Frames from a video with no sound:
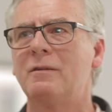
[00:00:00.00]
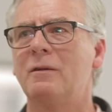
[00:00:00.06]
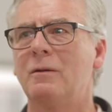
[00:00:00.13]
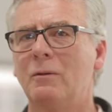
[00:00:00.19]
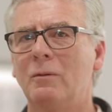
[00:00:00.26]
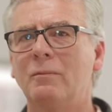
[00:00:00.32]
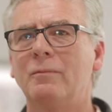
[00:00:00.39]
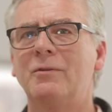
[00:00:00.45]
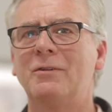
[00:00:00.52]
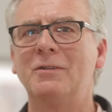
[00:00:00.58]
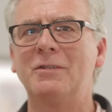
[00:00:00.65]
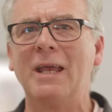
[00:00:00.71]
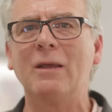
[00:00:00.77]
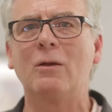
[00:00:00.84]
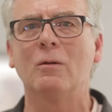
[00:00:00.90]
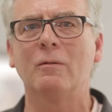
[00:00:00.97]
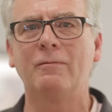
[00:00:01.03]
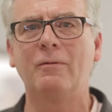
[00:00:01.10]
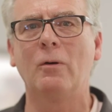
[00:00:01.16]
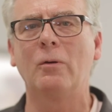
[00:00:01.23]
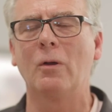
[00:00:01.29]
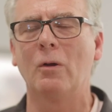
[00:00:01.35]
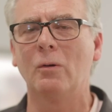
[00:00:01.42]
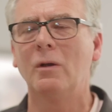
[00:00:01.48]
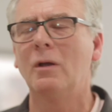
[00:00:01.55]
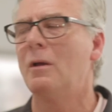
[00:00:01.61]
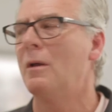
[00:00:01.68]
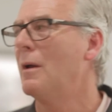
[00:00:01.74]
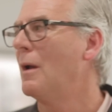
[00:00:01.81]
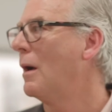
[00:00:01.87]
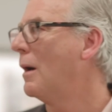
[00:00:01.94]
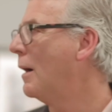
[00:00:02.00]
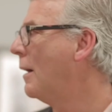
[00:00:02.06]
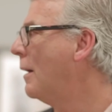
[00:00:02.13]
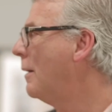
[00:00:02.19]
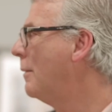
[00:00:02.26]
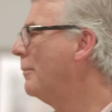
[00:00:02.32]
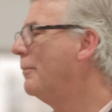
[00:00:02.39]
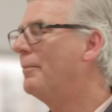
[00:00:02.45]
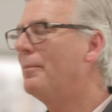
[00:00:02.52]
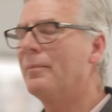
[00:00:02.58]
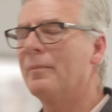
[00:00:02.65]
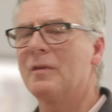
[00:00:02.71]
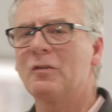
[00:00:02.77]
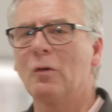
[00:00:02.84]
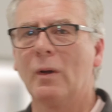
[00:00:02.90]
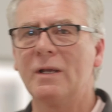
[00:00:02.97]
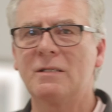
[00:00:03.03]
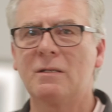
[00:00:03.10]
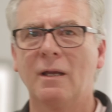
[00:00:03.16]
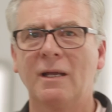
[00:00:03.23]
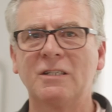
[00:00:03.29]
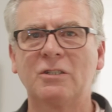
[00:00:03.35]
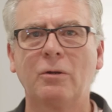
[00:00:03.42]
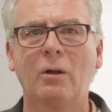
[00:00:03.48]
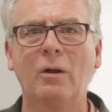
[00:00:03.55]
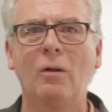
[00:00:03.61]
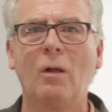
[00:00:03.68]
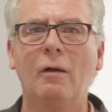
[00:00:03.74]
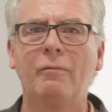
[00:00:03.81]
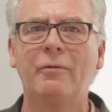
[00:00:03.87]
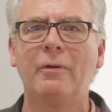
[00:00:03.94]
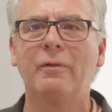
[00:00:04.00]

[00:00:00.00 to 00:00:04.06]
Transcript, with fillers: to, to, to take her photo. Um, so I, I started off